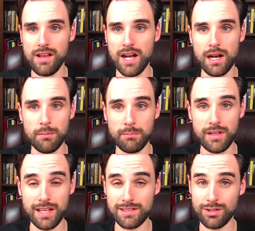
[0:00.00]

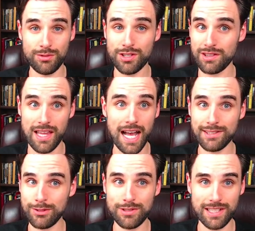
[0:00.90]
And so there's
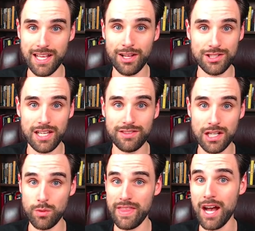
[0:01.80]
lots of new technology out
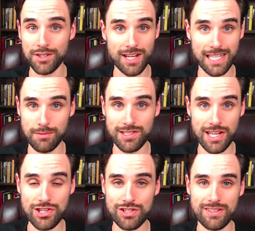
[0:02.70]
there without
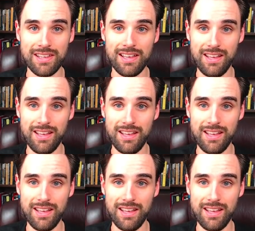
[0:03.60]
documentation.